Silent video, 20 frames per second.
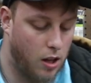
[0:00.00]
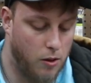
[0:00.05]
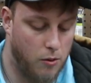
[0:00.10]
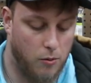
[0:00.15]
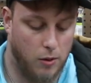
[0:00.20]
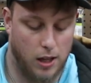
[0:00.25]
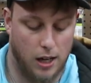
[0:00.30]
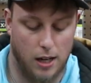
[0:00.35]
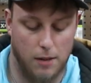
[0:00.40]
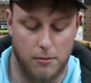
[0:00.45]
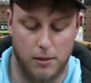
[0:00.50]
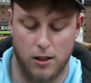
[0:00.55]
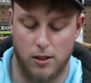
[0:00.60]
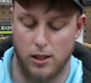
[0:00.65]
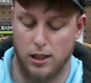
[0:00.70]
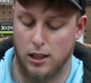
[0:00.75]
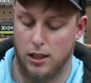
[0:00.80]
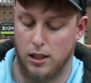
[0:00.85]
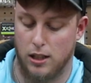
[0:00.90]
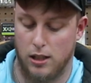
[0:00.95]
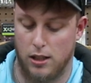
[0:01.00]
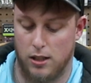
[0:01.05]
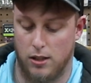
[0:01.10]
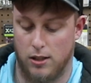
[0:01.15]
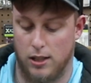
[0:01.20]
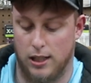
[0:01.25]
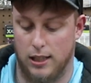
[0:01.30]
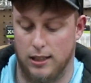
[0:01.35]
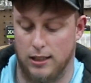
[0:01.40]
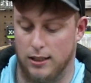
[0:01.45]
what I'm going to
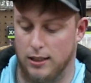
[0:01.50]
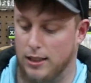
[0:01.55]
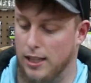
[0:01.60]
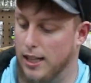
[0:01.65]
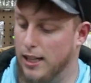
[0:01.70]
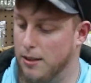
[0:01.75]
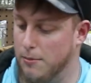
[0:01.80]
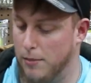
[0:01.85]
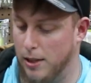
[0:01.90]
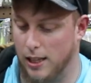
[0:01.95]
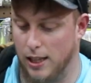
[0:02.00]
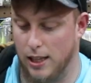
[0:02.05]
do is take my